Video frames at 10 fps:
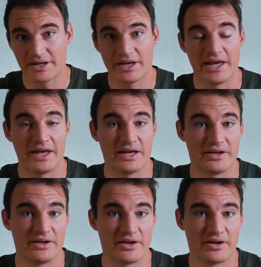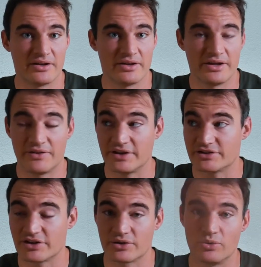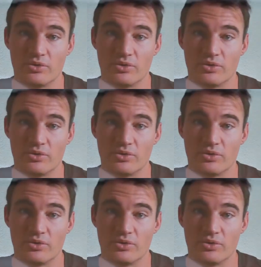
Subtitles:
and things start to cool